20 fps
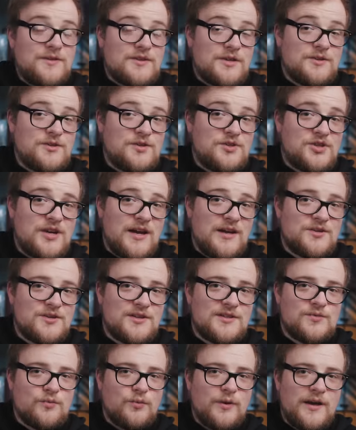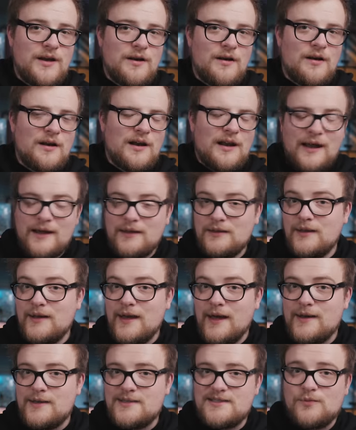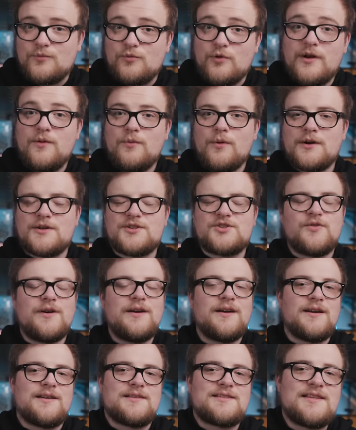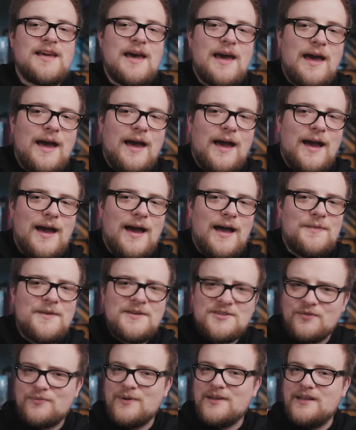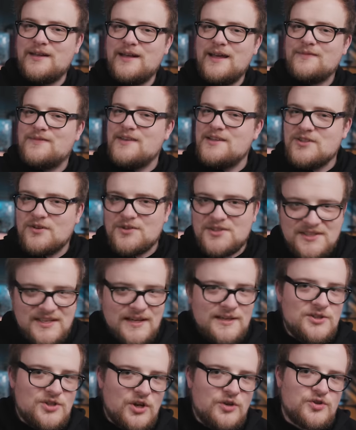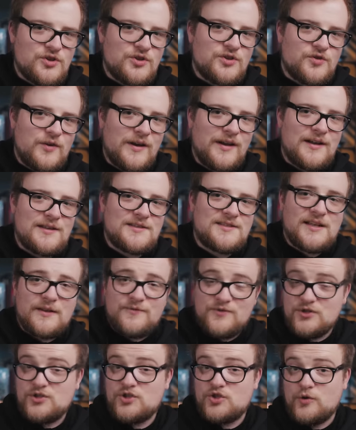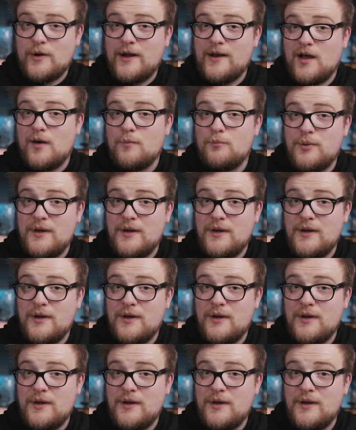the dungeon changes, we are likely getting some reworked trinkets. And these are really neat. These are six dungeon trinkets that have just straight up